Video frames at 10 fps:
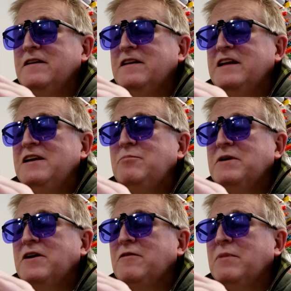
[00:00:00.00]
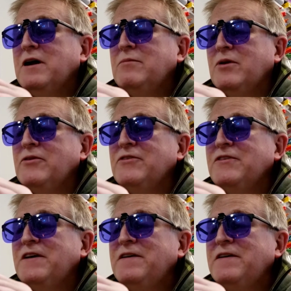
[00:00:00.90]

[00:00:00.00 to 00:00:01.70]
deep in our bubbles.